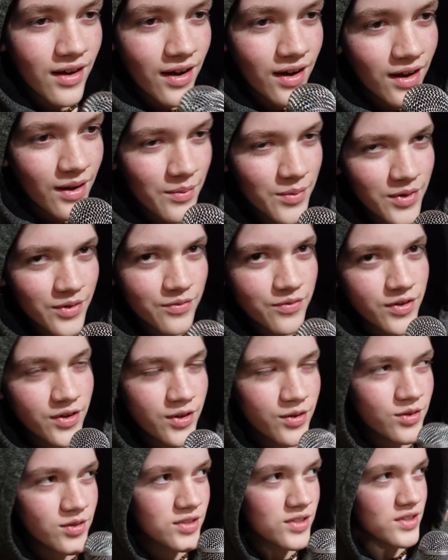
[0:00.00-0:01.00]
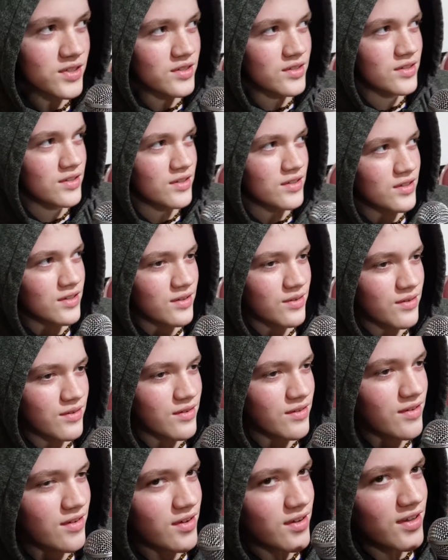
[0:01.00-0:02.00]
I'm confused.
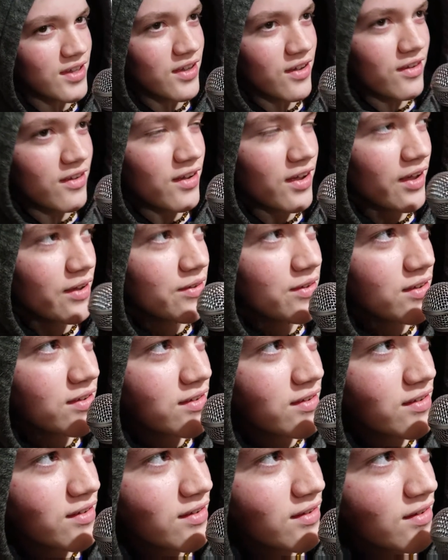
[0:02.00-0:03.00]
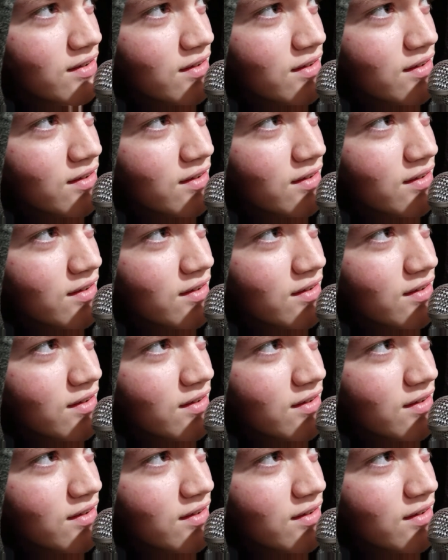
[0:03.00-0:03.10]
I, Do you have anything